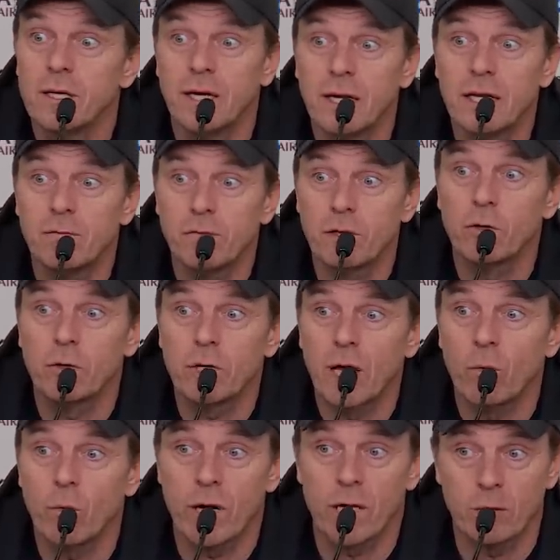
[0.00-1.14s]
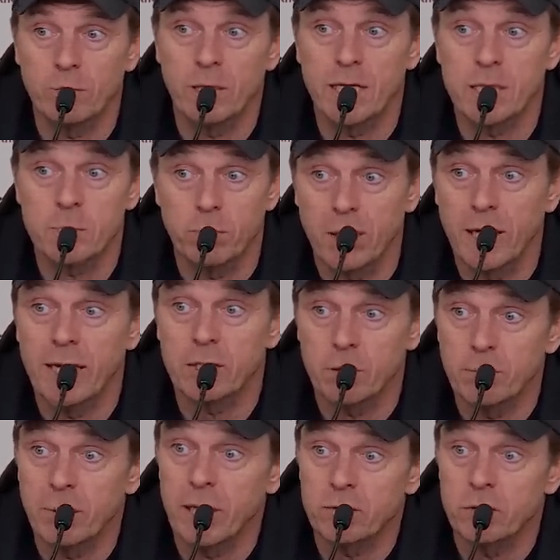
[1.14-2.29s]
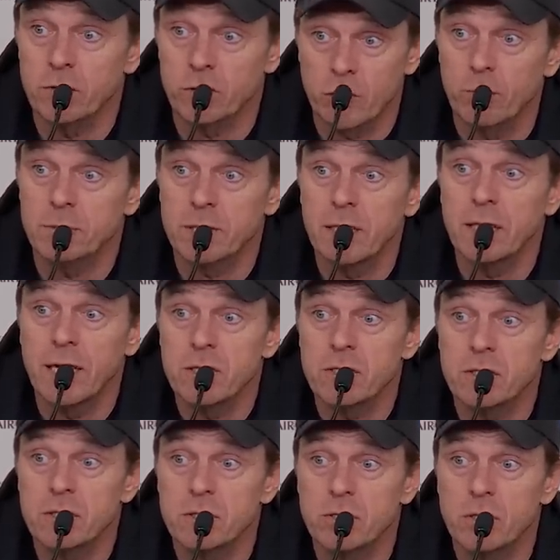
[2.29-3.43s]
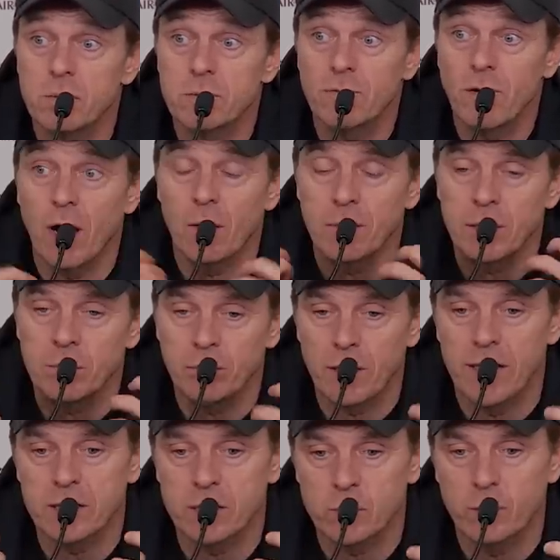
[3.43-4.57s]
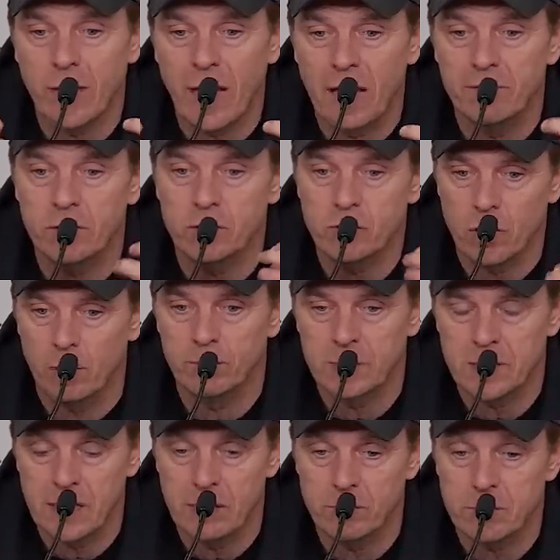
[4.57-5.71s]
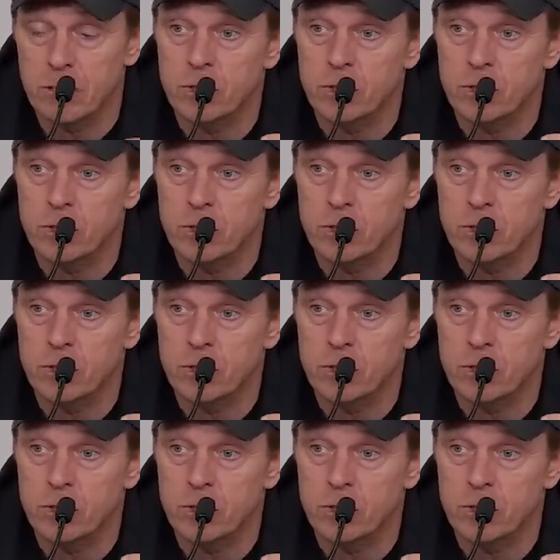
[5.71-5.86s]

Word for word: Uh, if you look at where the players played compared to the top 10 nations in terms of how many players do we have in top teams,